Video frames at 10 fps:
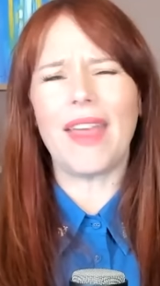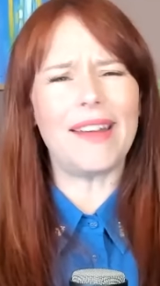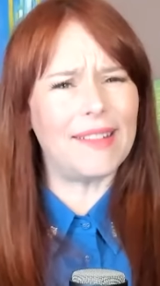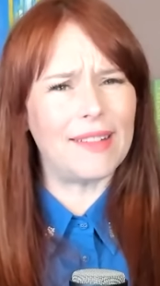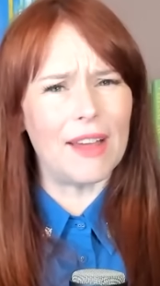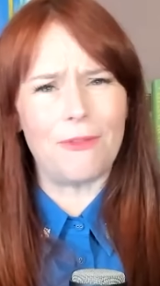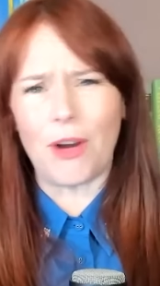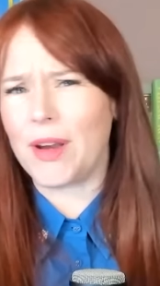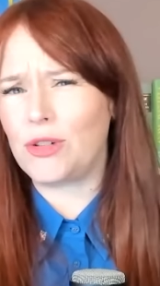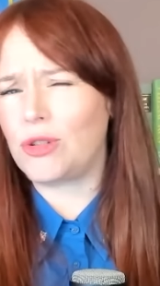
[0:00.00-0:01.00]
That's a
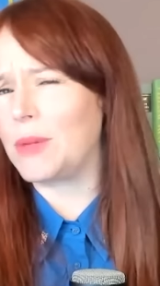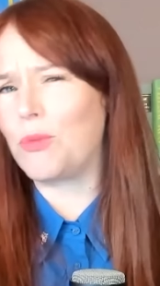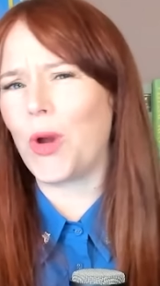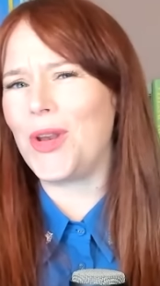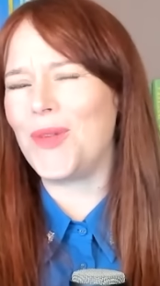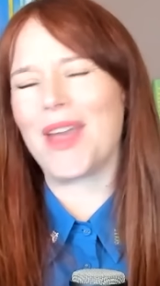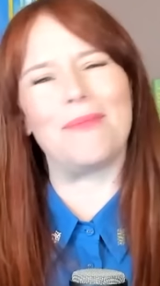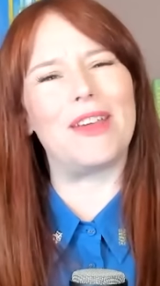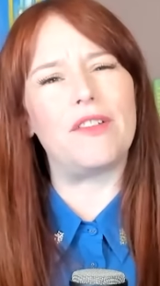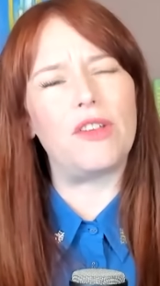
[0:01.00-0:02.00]
very interesting point you make
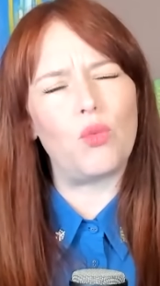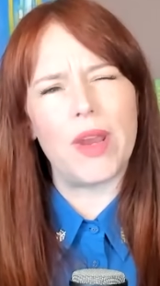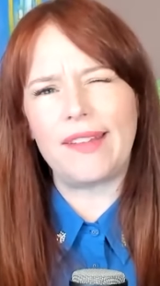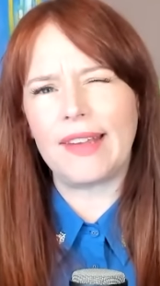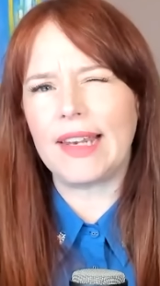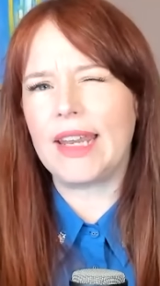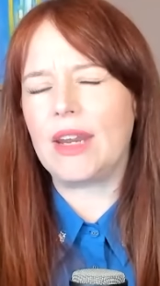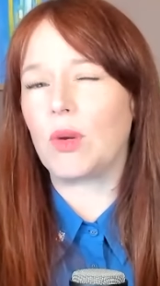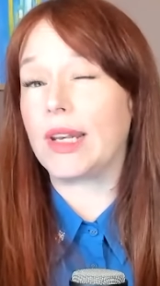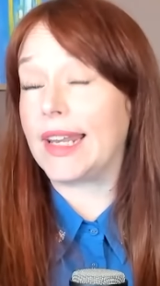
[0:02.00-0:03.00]
because you
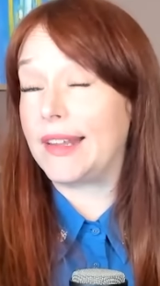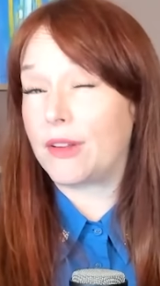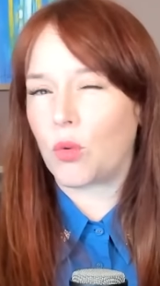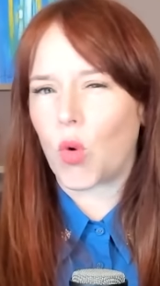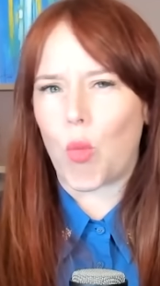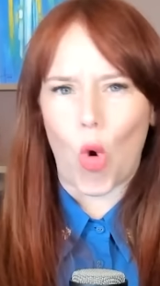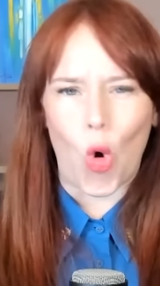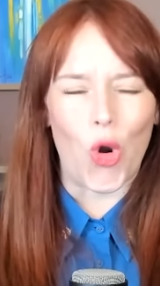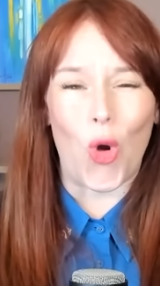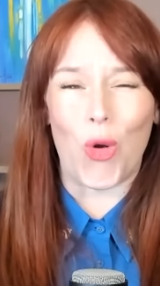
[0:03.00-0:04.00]
recently released a
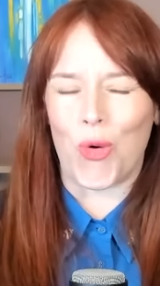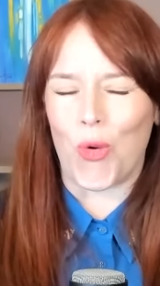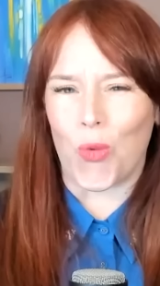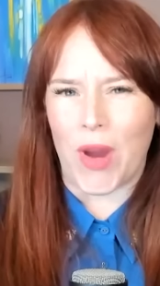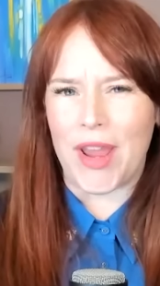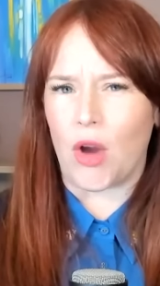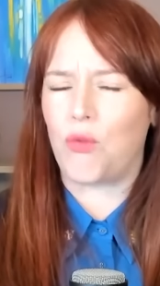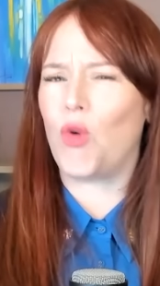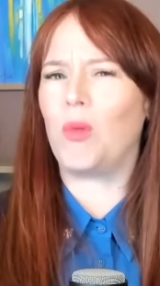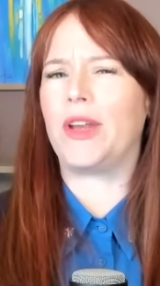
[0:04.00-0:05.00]
report on Aureka,
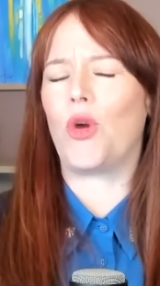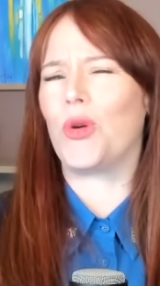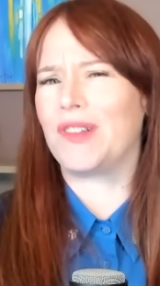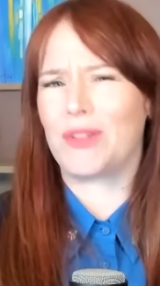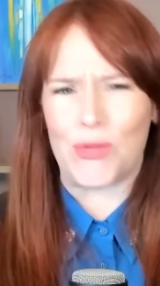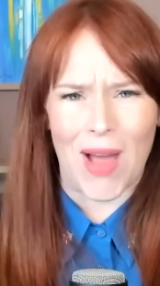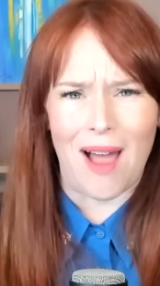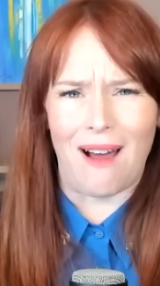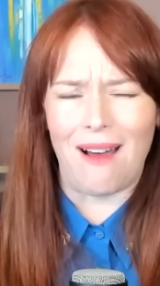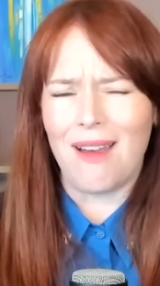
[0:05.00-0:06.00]
formerly known as
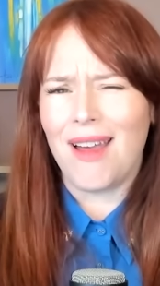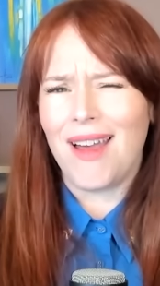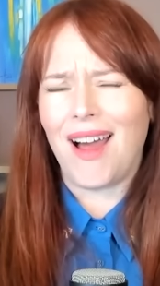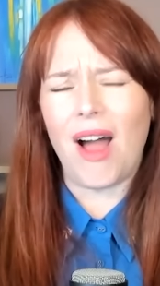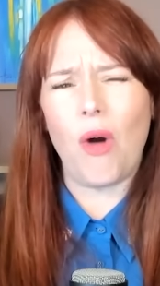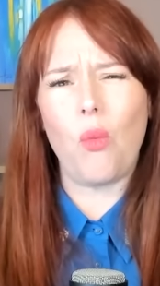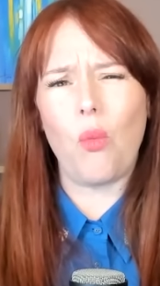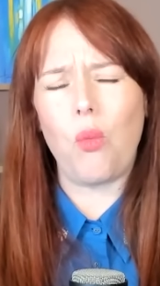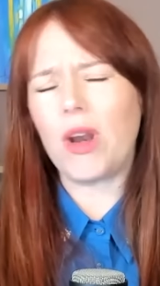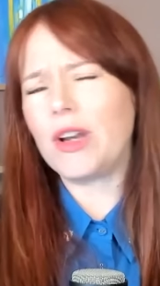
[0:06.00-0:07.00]
Navarre.
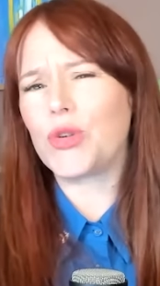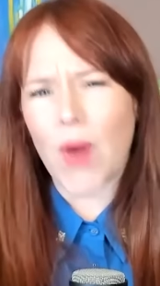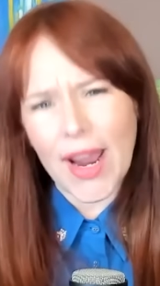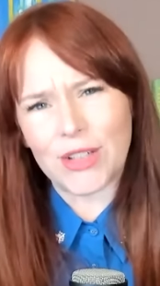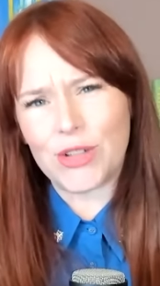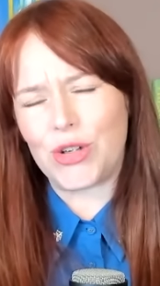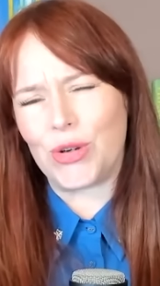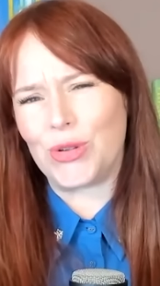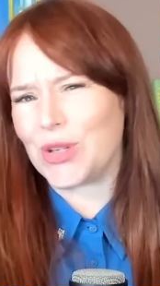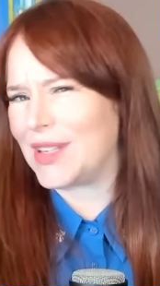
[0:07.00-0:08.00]
What attracted
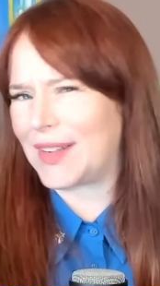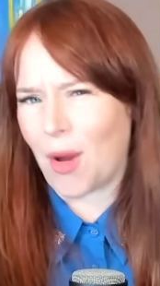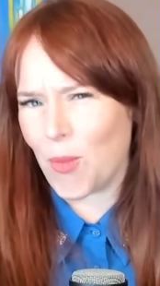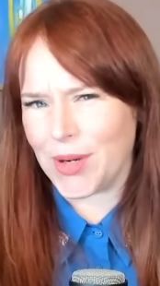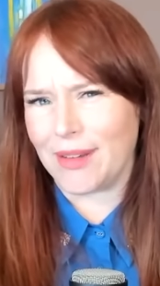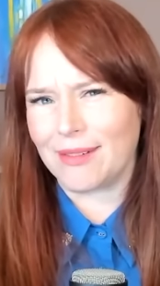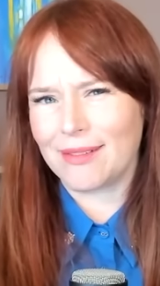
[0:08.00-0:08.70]
you to this company?